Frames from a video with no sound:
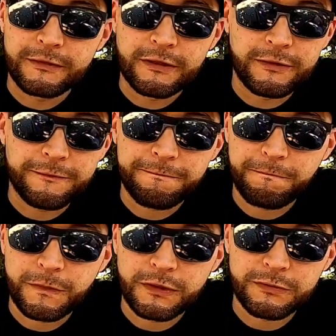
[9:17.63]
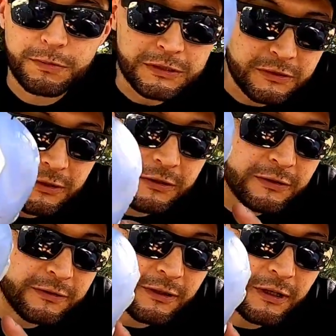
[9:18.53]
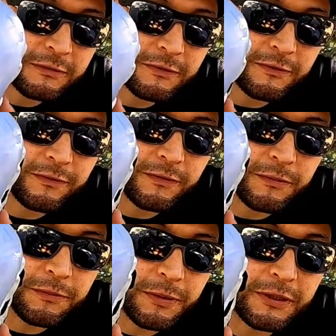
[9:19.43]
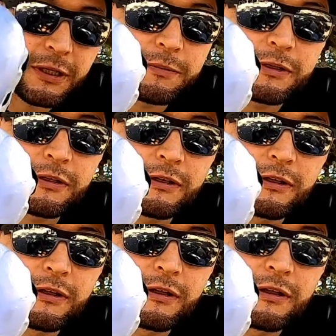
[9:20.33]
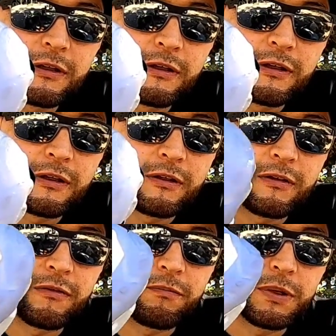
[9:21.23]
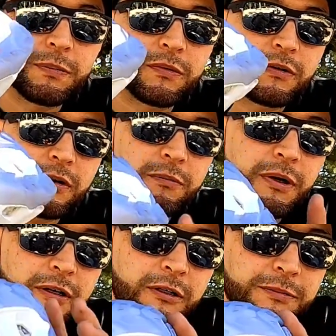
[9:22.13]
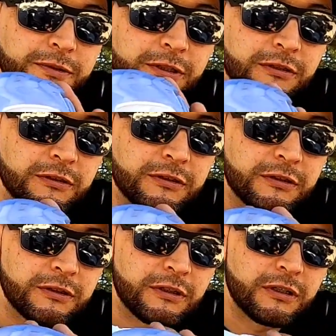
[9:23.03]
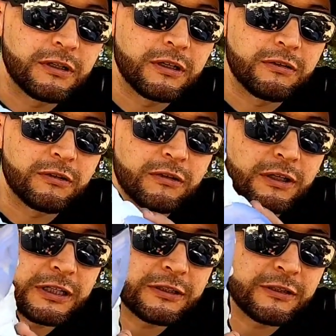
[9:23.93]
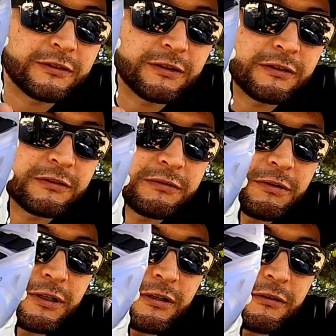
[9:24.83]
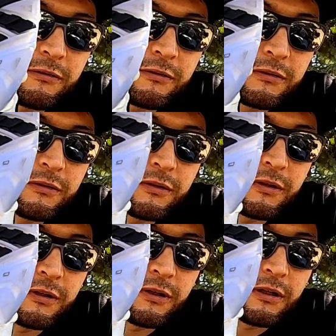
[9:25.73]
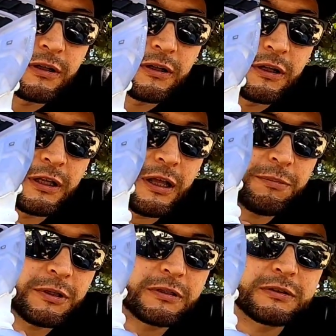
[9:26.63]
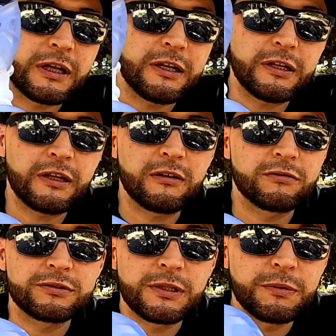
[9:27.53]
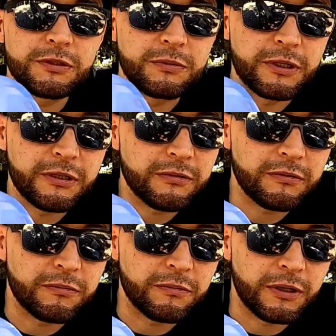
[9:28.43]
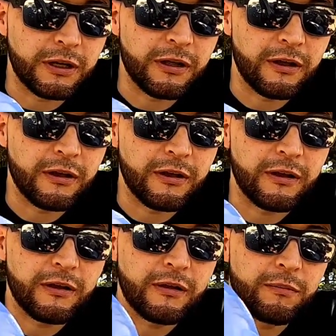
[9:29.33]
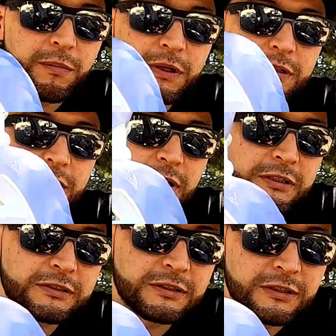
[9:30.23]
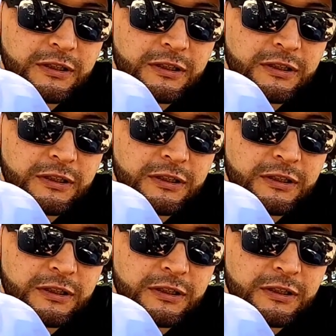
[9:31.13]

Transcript: See, especially in these times of the pandemic, people are buying up sneakers, collecting sneakers right now. And not because I didn't get no stimulus money, but because